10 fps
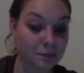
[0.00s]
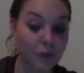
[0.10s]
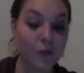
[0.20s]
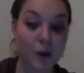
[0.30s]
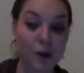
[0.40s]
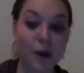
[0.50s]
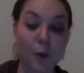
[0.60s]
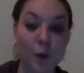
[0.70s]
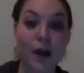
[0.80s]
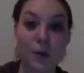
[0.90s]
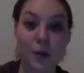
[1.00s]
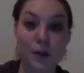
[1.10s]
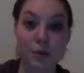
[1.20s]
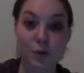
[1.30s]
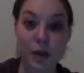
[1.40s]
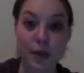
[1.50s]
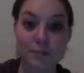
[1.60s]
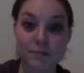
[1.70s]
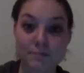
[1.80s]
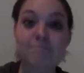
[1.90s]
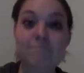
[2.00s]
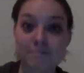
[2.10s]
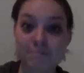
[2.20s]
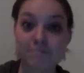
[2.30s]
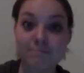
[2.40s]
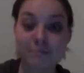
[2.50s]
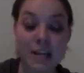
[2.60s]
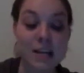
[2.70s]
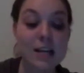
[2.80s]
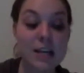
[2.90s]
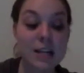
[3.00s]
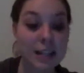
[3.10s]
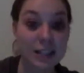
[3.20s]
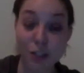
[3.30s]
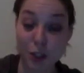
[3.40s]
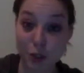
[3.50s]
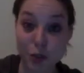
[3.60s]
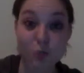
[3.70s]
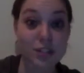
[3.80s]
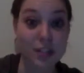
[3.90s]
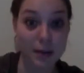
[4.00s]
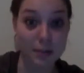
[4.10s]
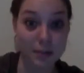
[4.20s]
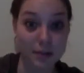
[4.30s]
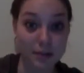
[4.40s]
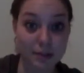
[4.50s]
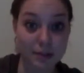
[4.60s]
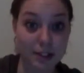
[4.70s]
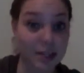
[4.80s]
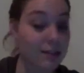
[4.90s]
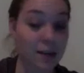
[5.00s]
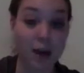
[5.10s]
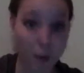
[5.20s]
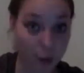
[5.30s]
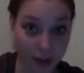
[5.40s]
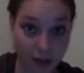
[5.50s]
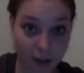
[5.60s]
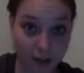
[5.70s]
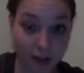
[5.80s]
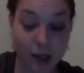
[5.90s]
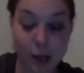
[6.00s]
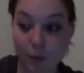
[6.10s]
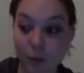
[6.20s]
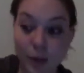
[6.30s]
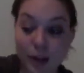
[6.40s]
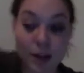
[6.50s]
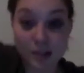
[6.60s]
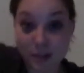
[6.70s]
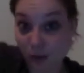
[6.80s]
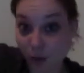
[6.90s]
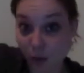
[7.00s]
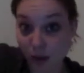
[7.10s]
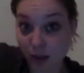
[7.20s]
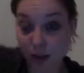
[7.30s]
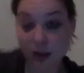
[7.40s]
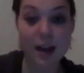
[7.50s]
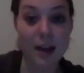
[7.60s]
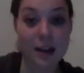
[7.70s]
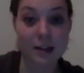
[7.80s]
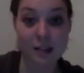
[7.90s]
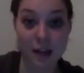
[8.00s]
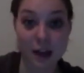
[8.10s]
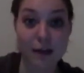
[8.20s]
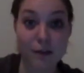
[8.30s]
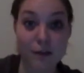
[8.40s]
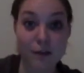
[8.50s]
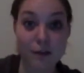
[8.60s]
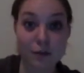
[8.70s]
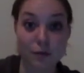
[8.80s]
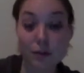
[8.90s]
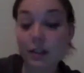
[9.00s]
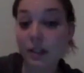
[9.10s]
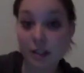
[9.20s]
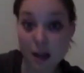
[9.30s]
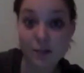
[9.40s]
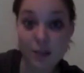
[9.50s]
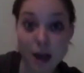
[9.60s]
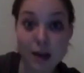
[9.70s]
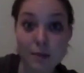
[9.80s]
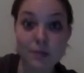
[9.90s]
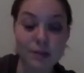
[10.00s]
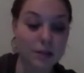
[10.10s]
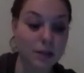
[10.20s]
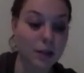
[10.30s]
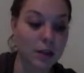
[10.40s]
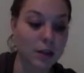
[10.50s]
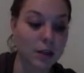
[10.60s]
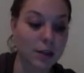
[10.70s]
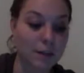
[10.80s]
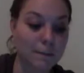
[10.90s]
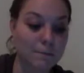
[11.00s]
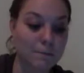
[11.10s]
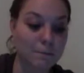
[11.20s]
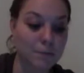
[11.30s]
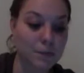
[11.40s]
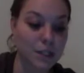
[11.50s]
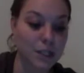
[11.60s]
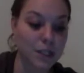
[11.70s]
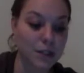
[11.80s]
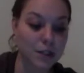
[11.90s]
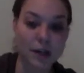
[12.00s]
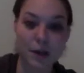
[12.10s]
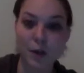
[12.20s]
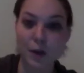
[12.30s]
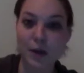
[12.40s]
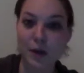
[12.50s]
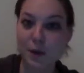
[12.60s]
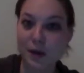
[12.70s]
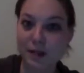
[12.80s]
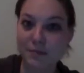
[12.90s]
Figure out why you want to lose weight. That's a huge tip. And it's not quick. But weight loss isn't quick. And it's going to have really tough times. So you got to know why you want it.